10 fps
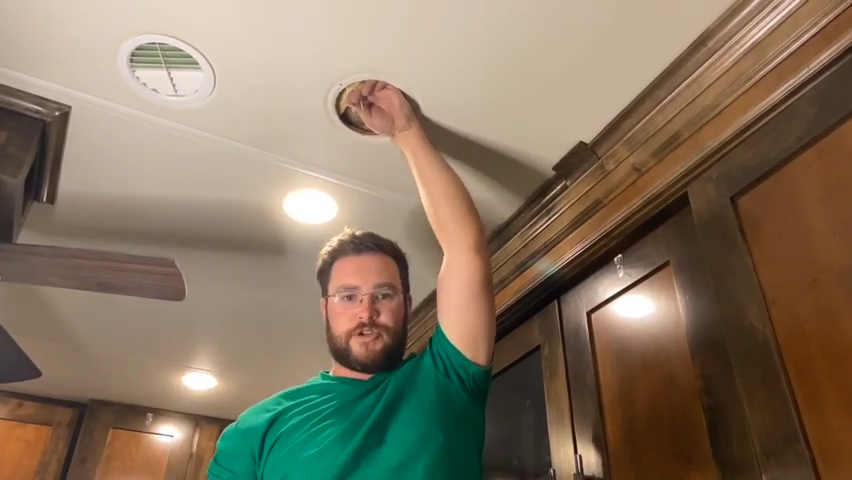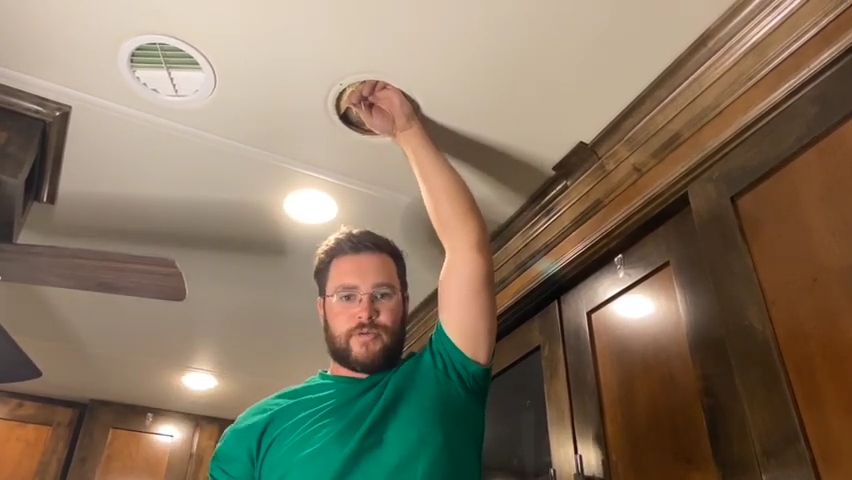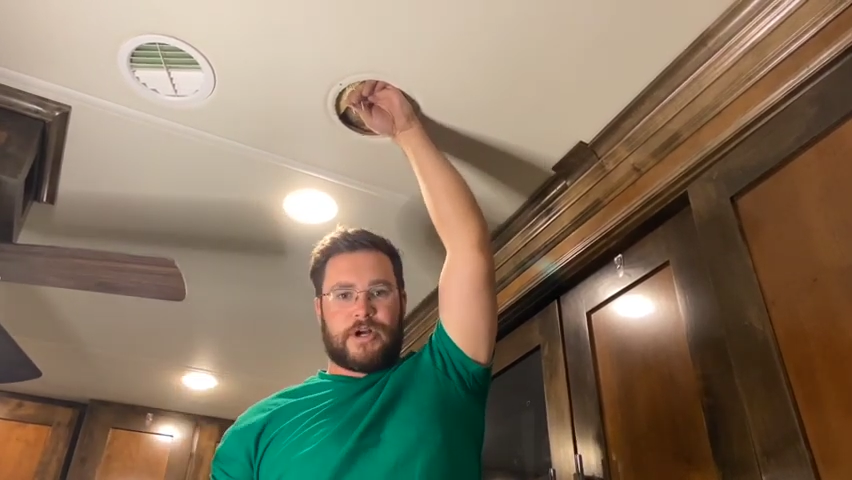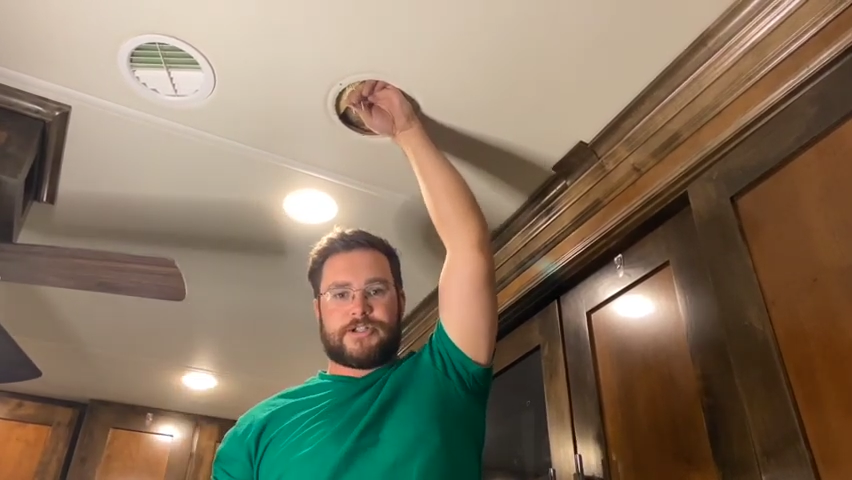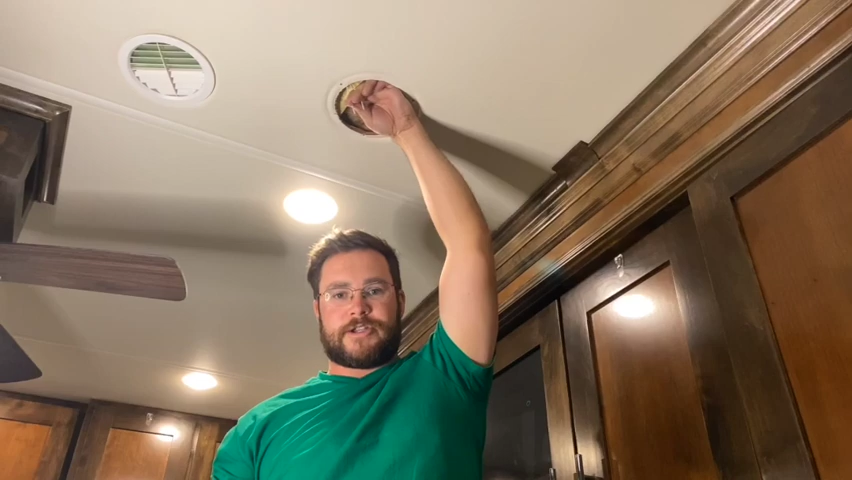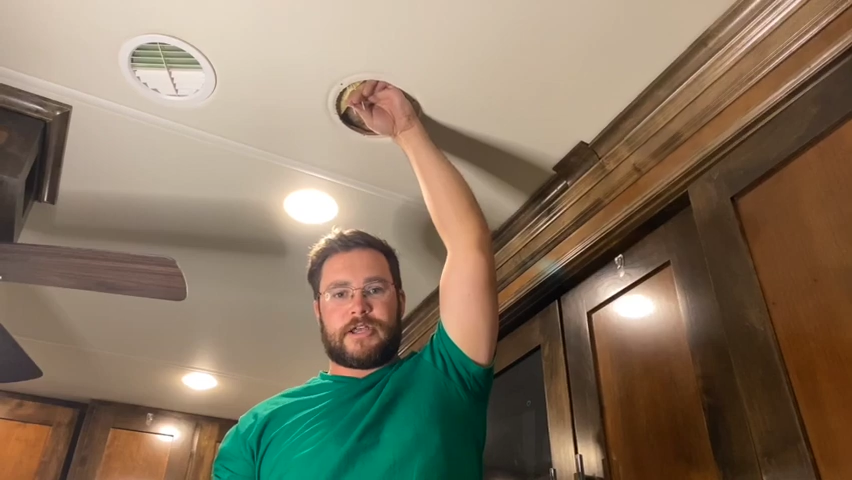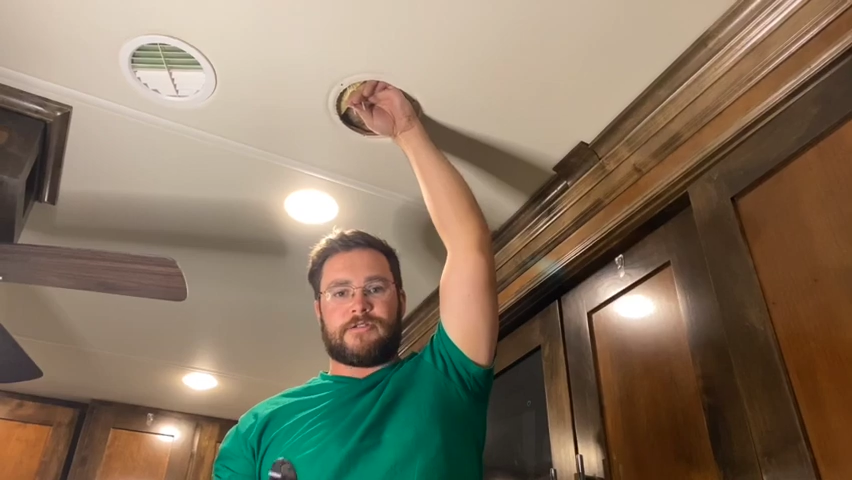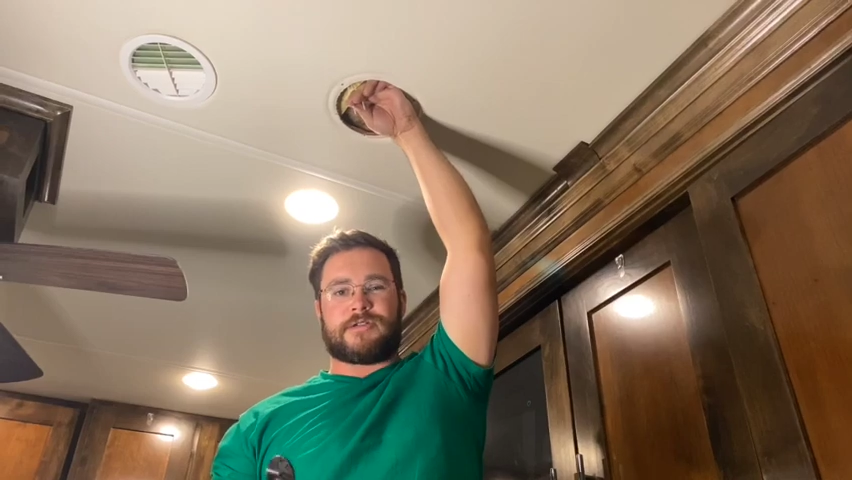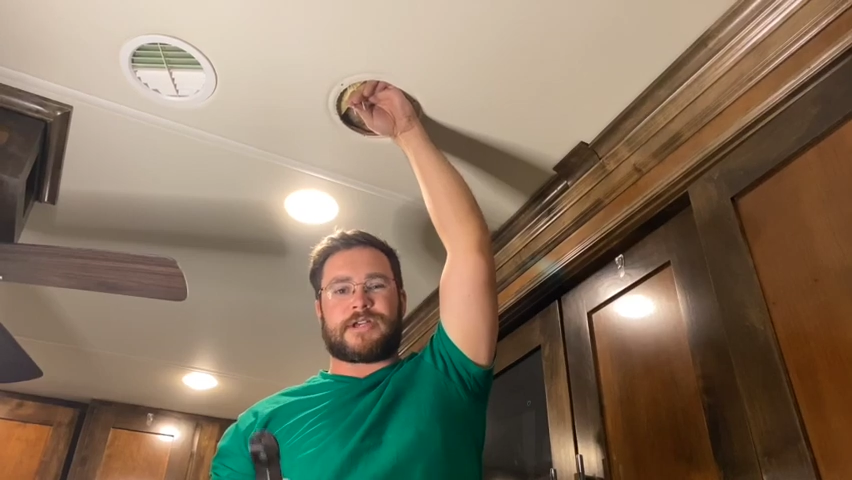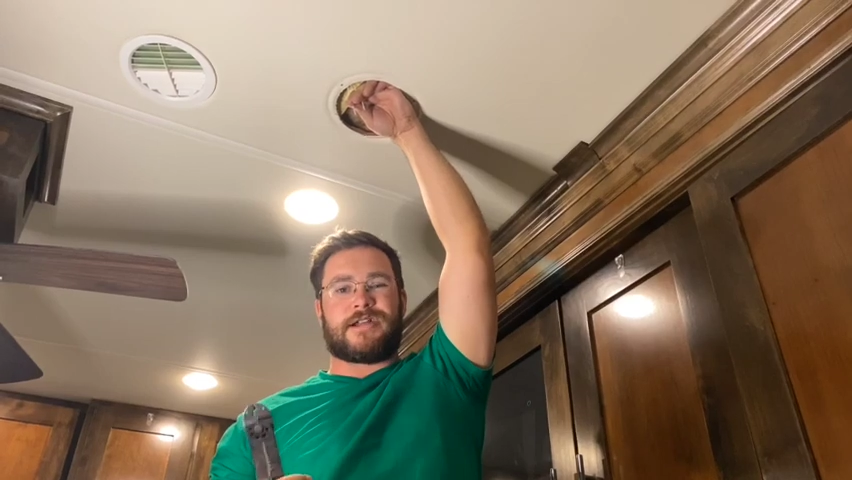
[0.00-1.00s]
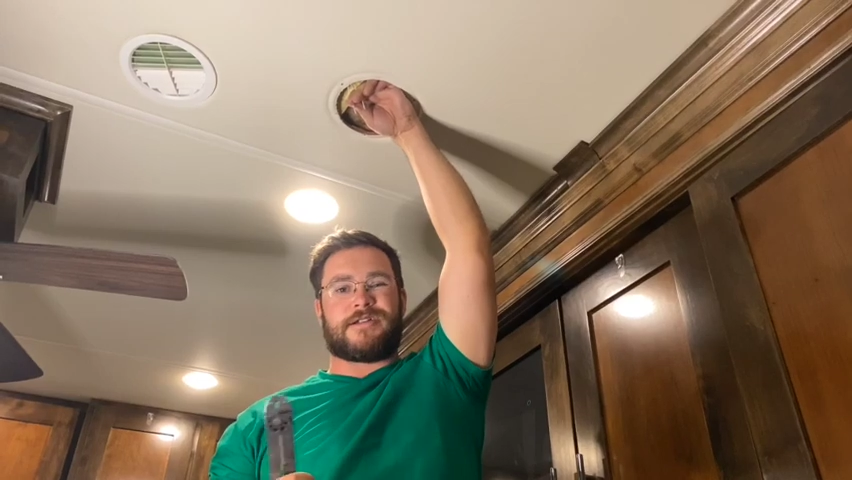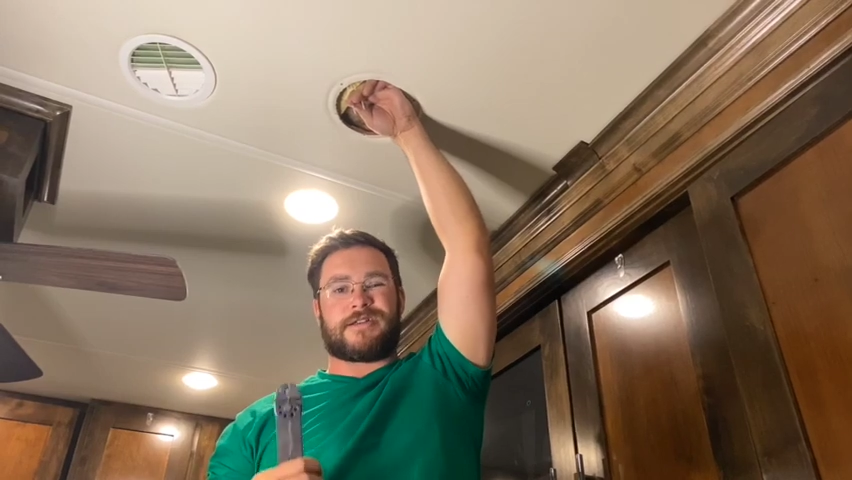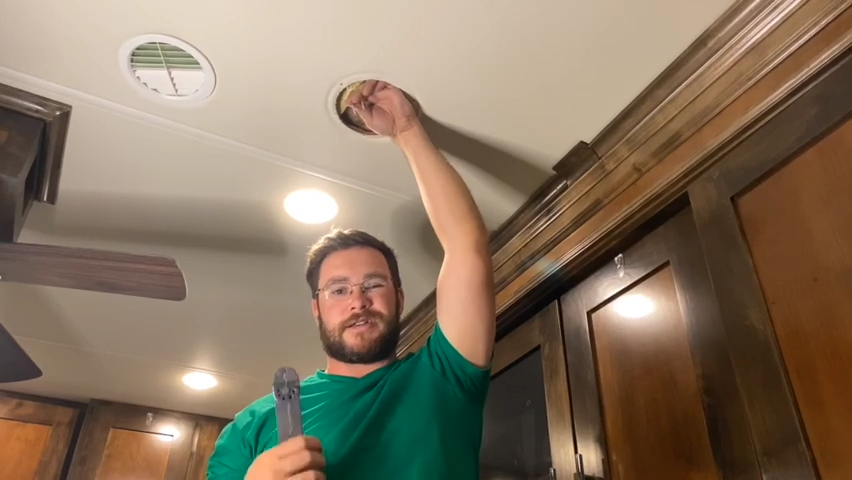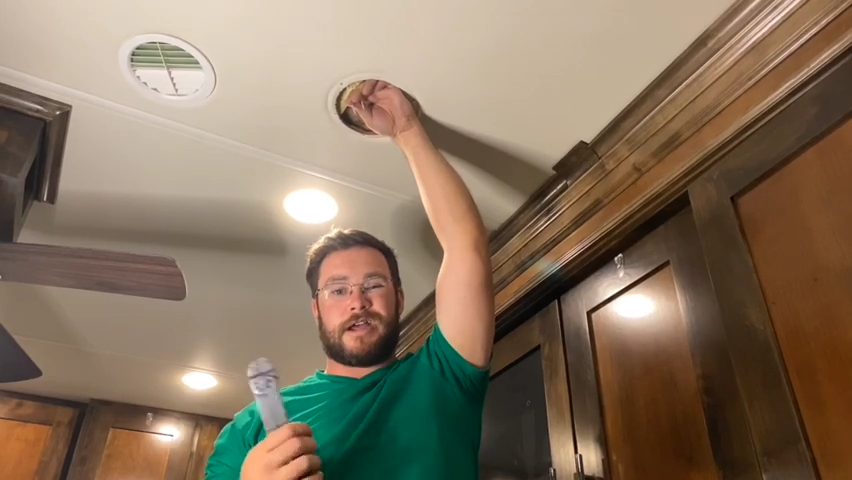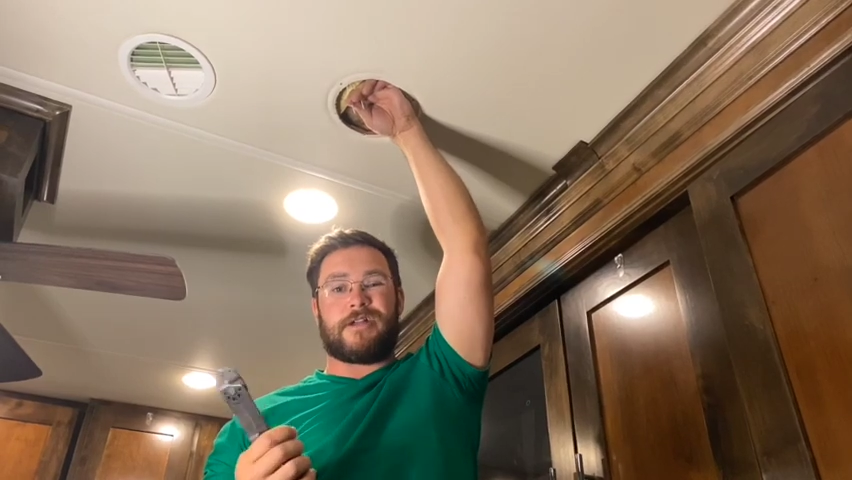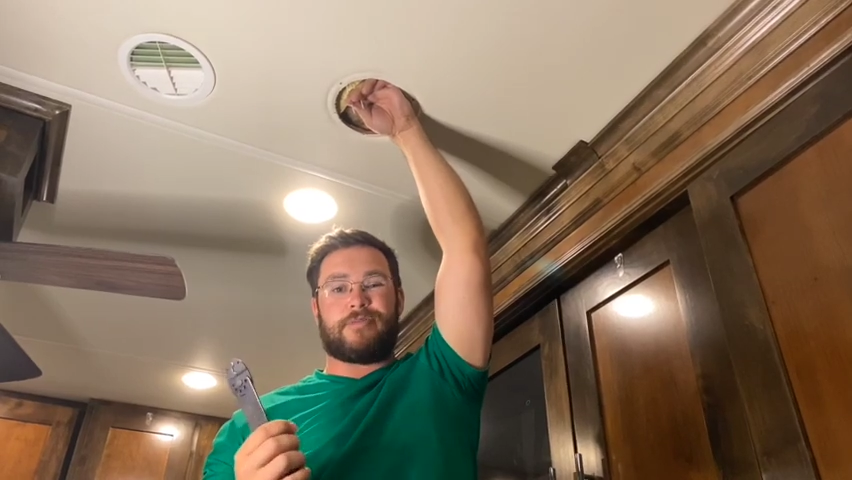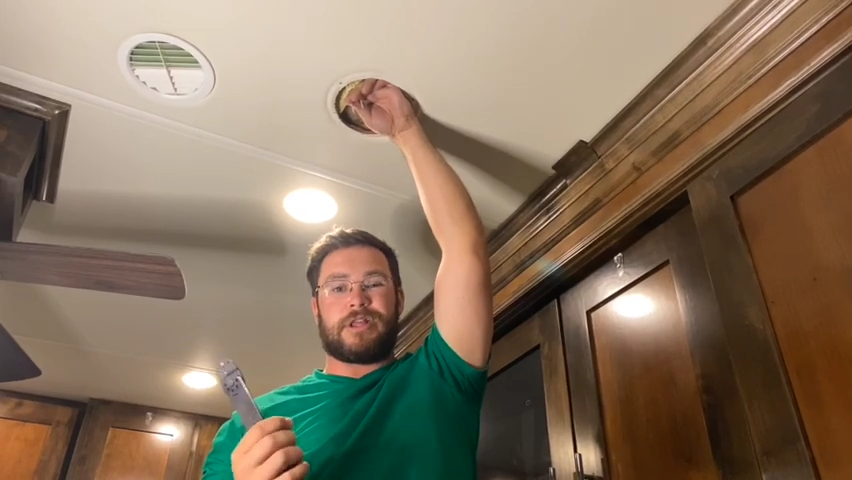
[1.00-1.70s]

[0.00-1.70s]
wires together, it's kind of be